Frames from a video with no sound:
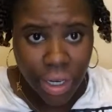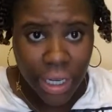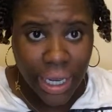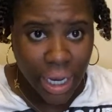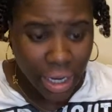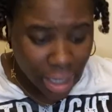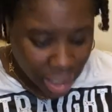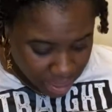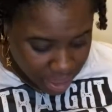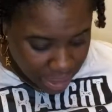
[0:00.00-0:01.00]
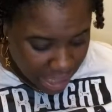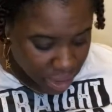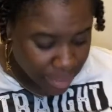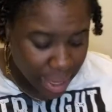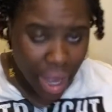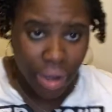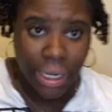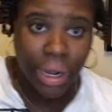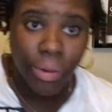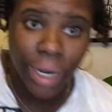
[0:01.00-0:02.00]
clean up. Cause I know me, I don't
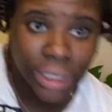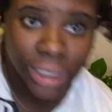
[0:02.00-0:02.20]
like washing